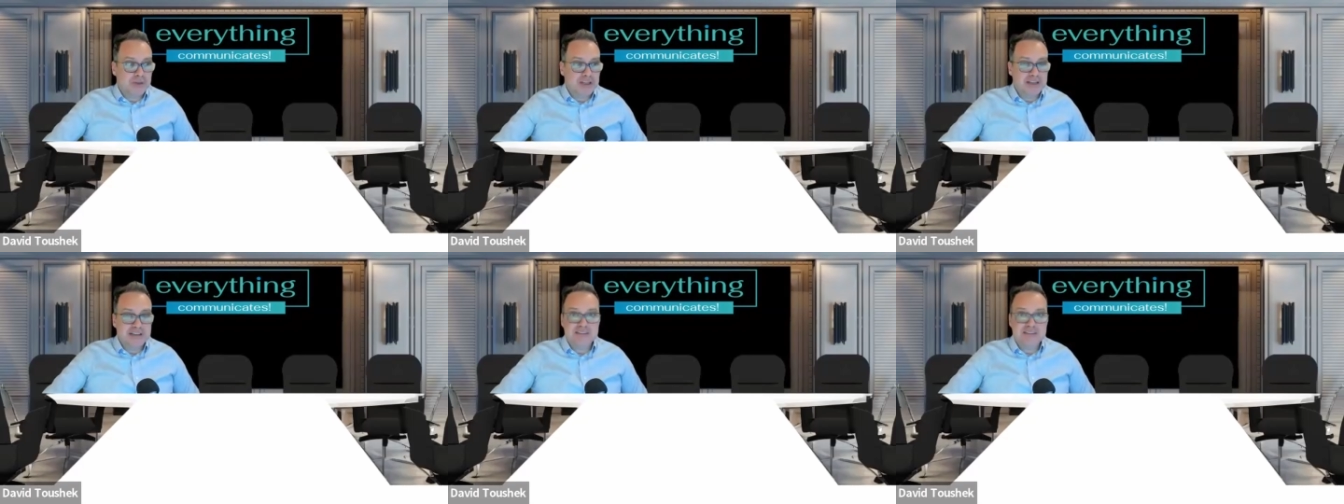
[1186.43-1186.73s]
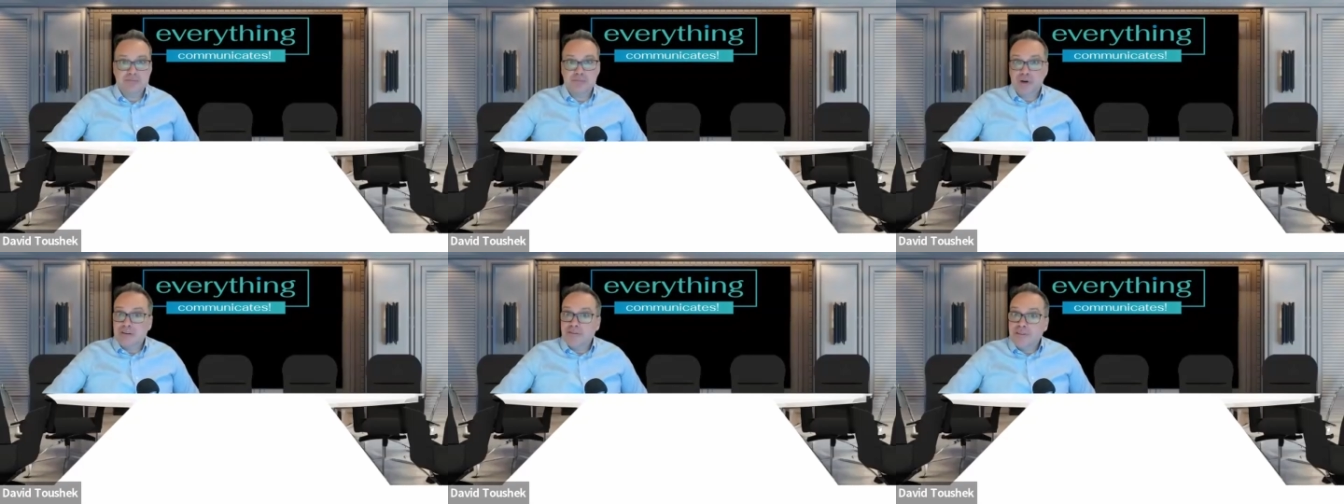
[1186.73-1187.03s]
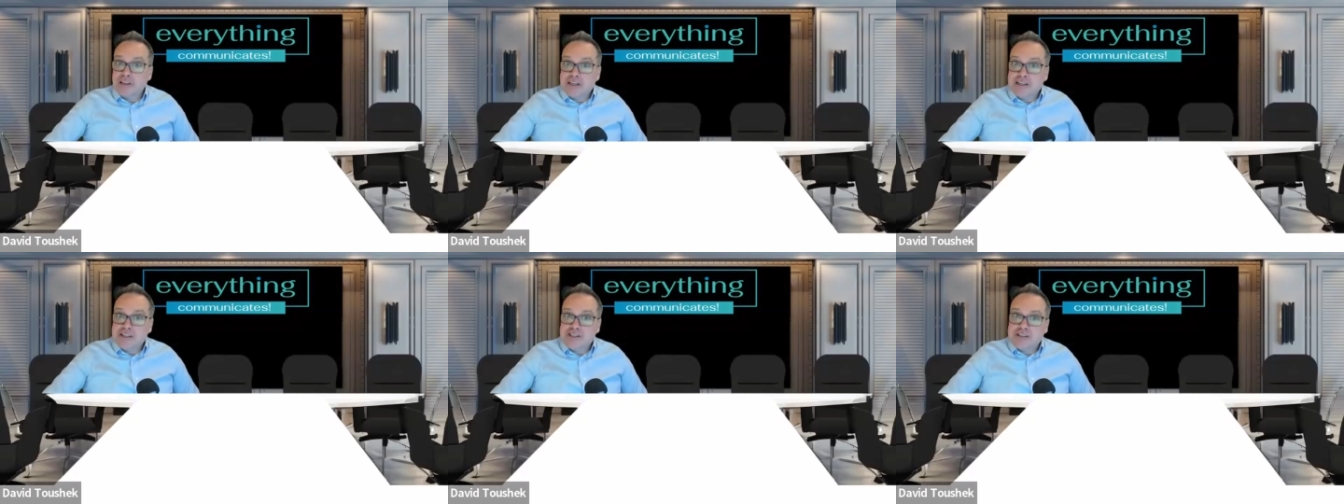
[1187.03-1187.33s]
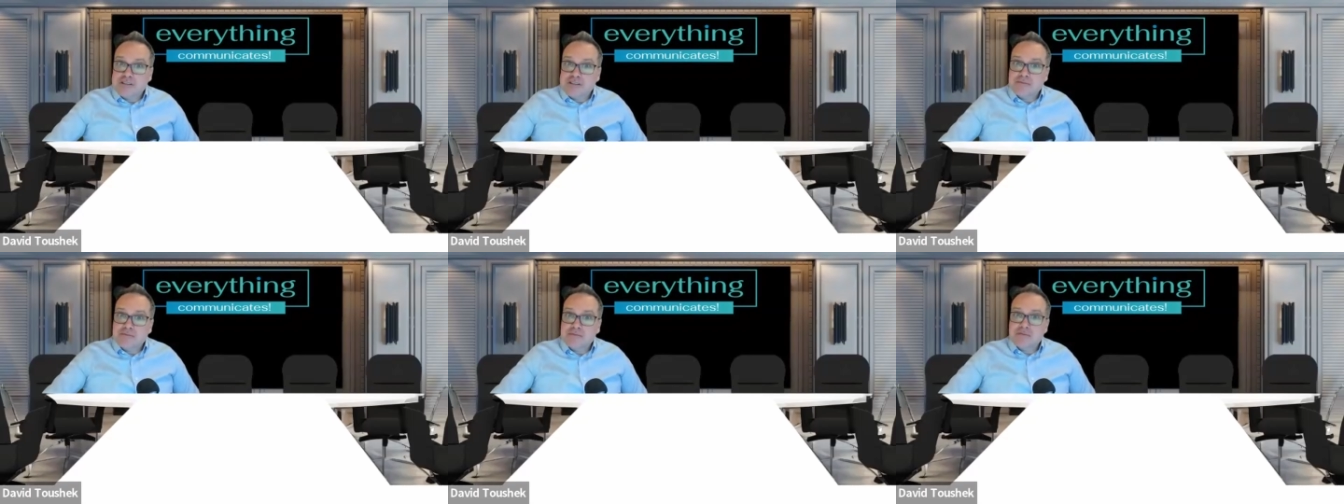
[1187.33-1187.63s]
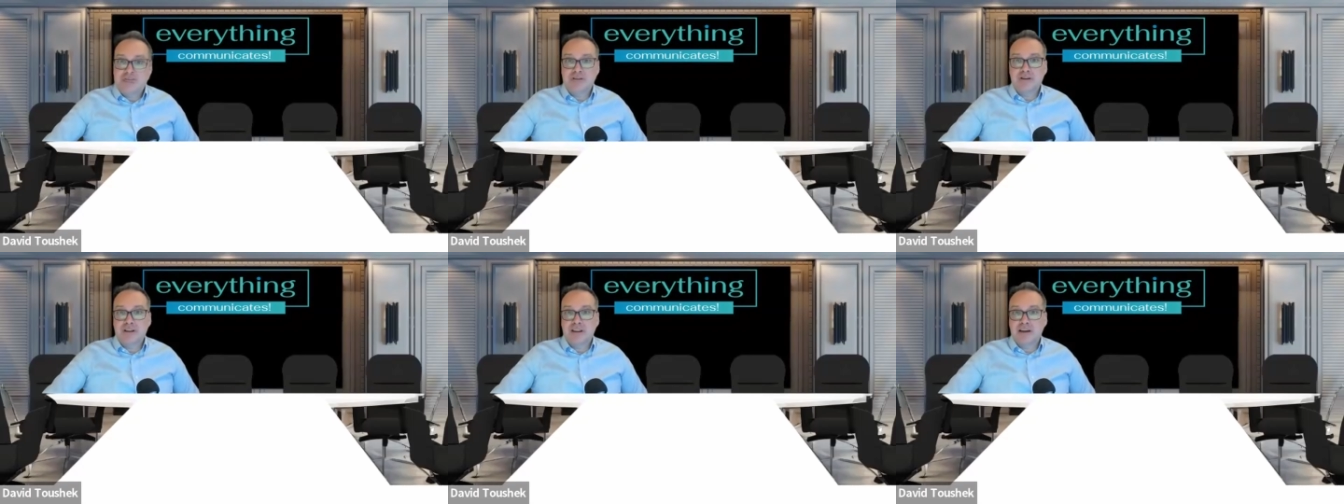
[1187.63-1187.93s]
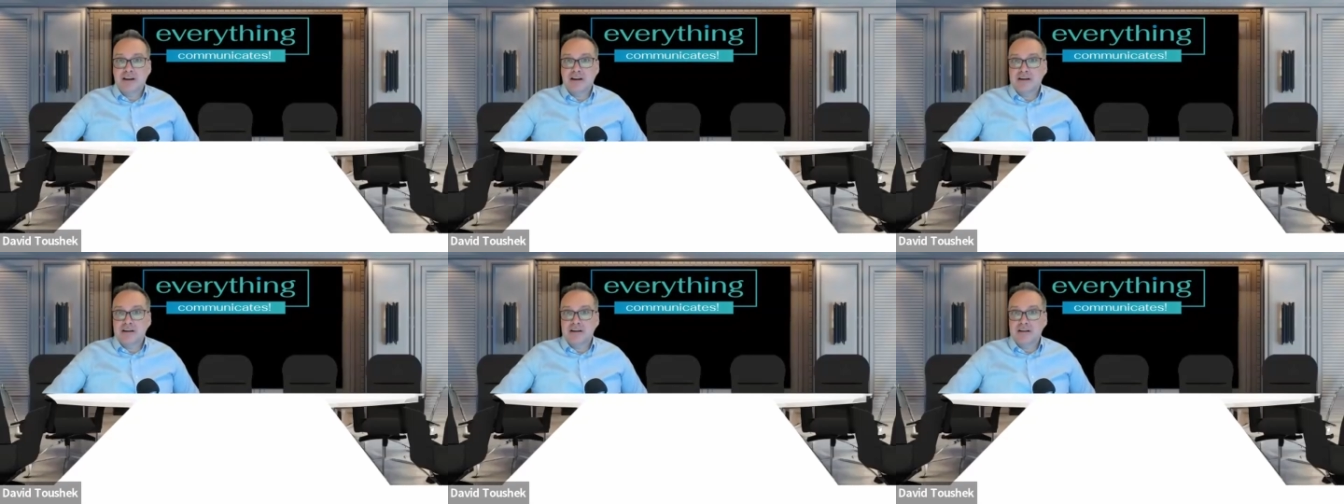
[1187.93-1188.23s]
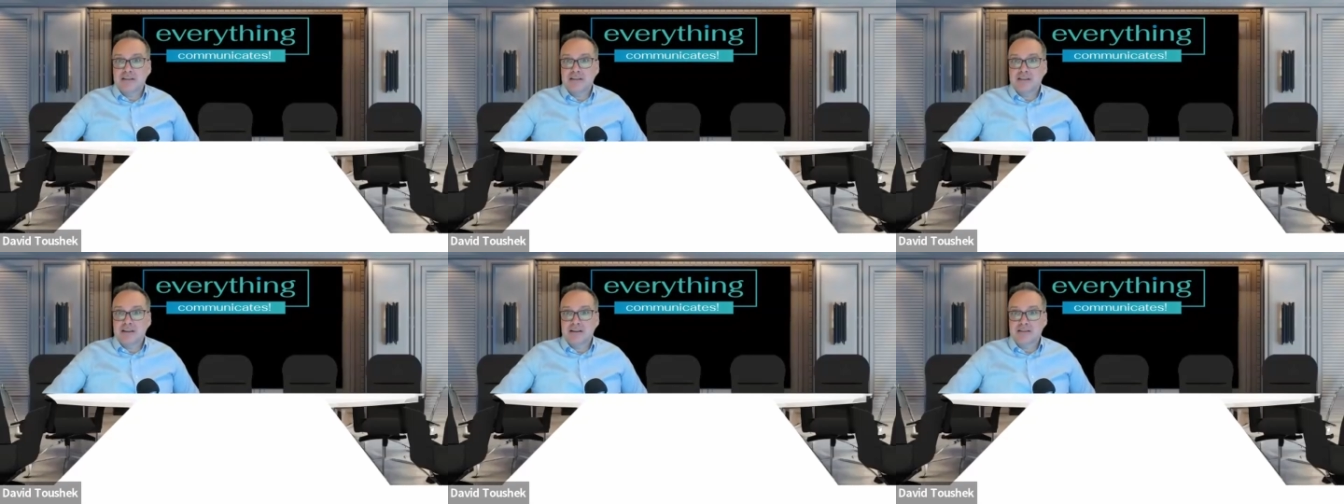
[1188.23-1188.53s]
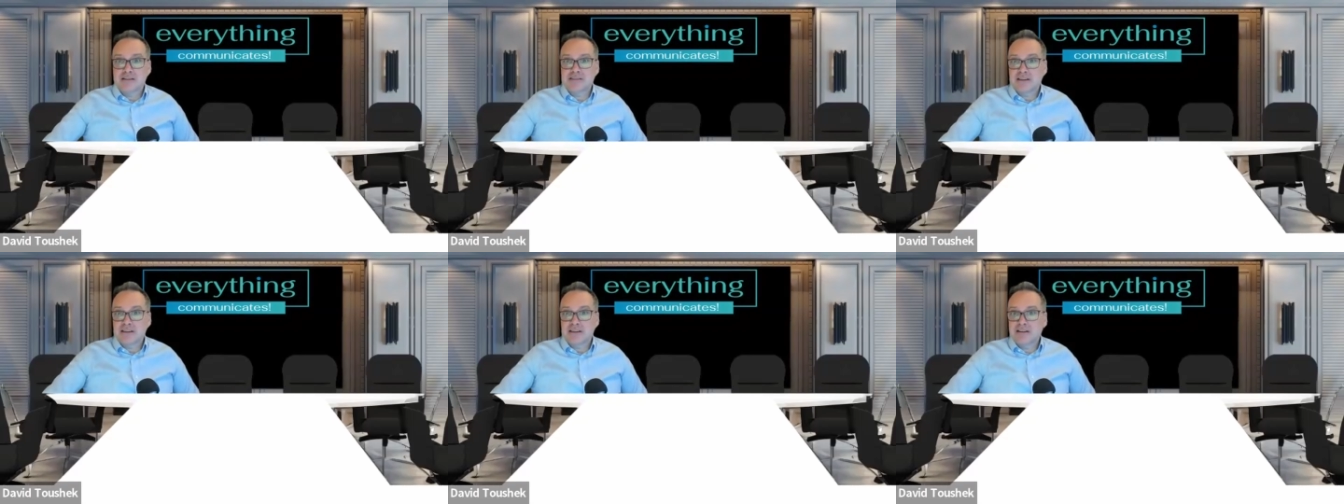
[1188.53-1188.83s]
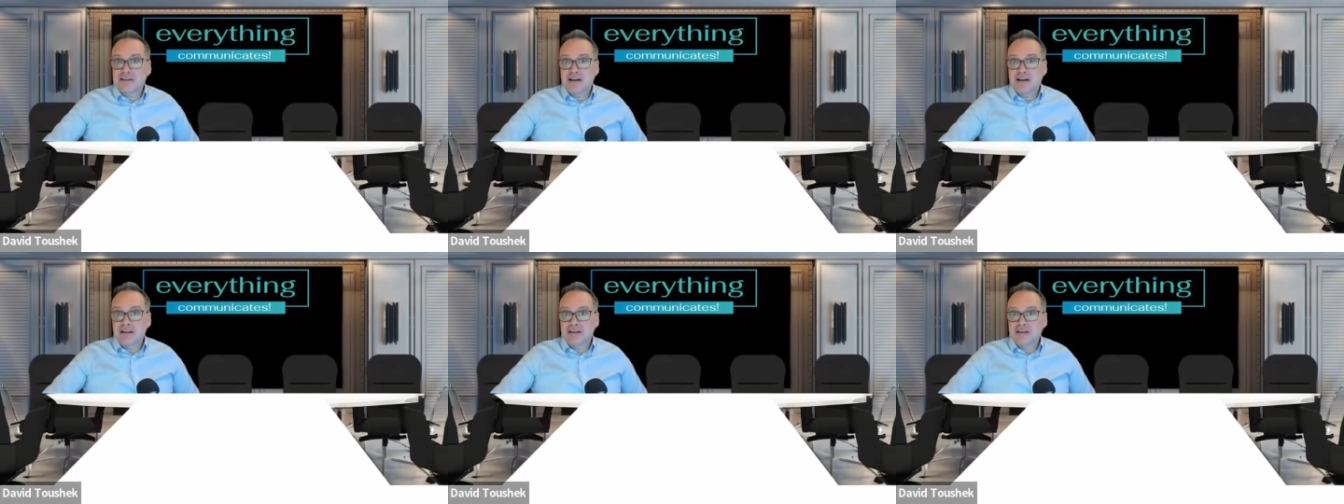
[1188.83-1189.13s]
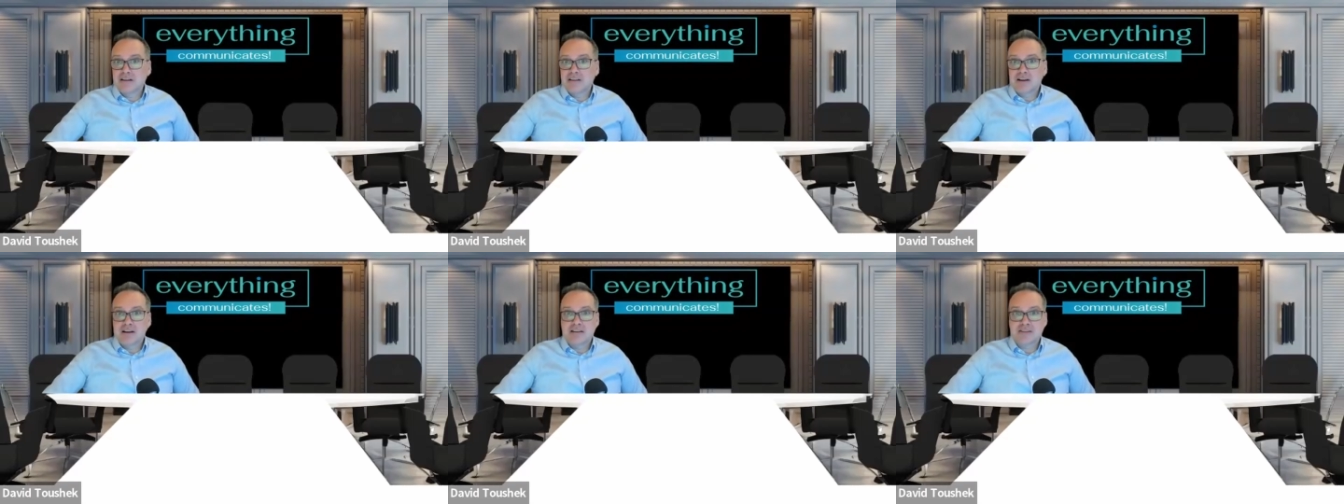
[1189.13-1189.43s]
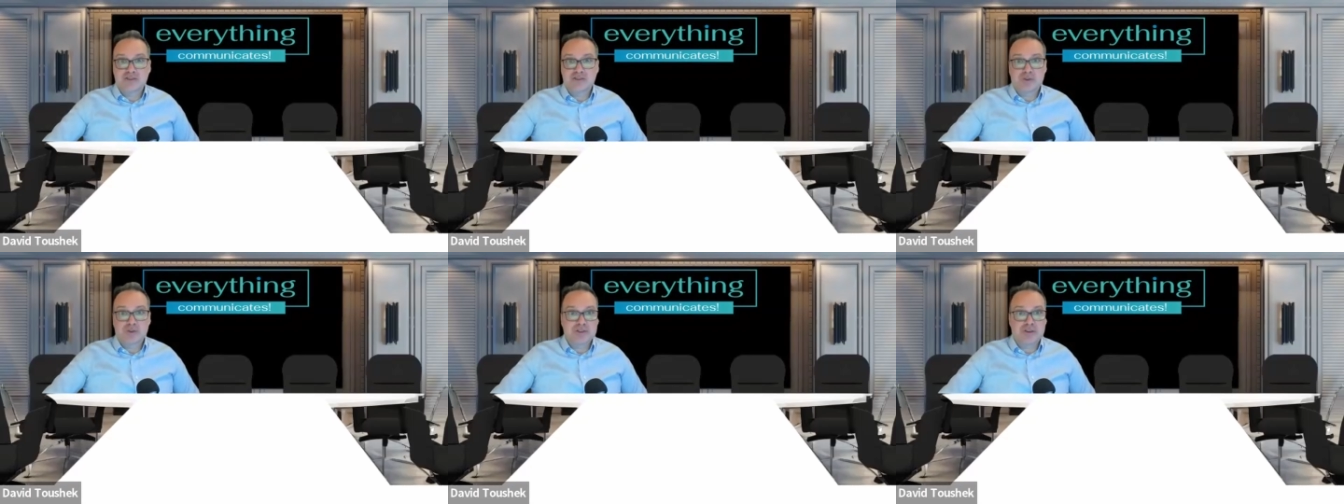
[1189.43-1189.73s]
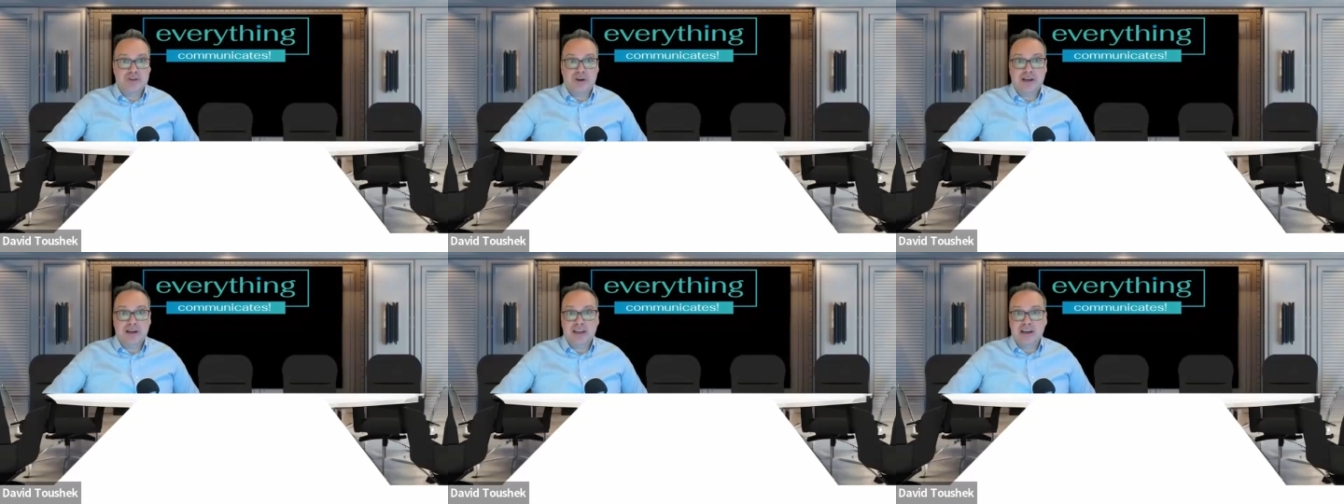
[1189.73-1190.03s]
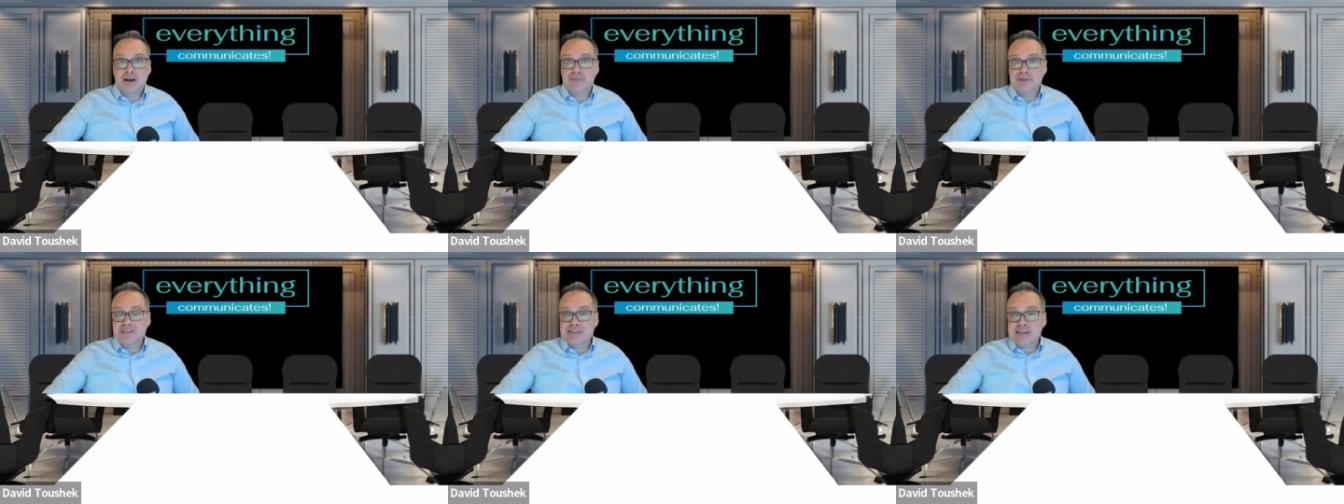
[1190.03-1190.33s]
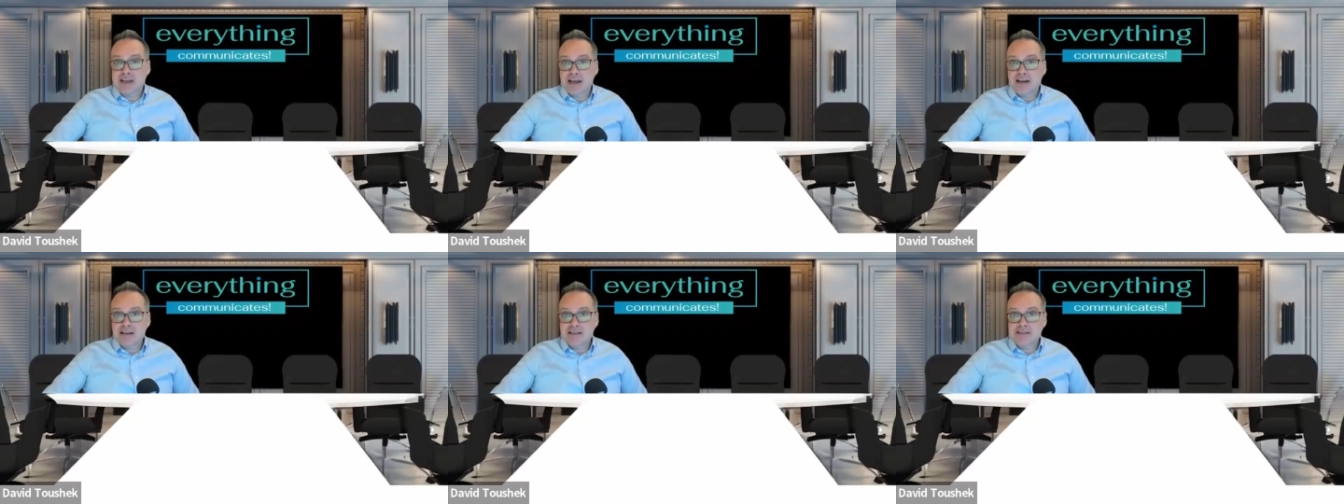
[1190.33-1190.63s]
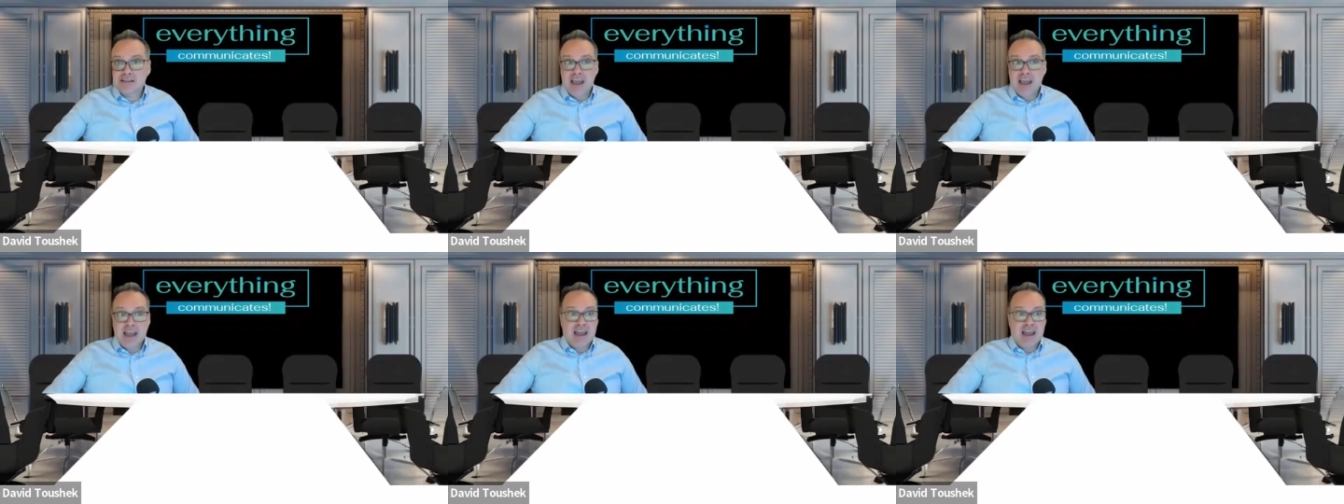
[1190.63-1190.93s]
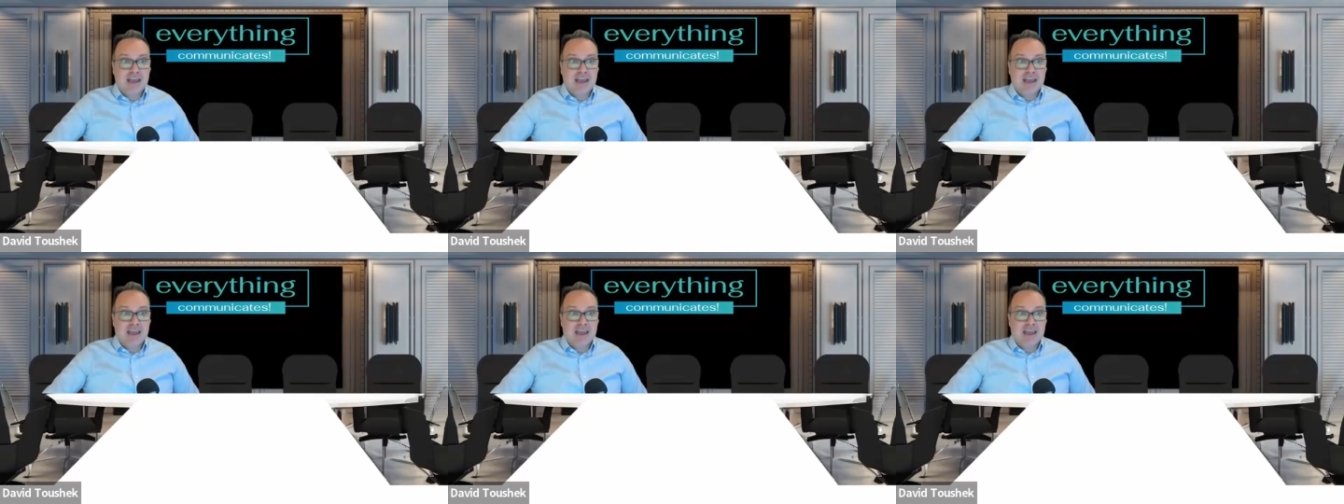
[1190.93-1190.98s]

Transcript: place of privilege due to their skin color, their socioeconomic status,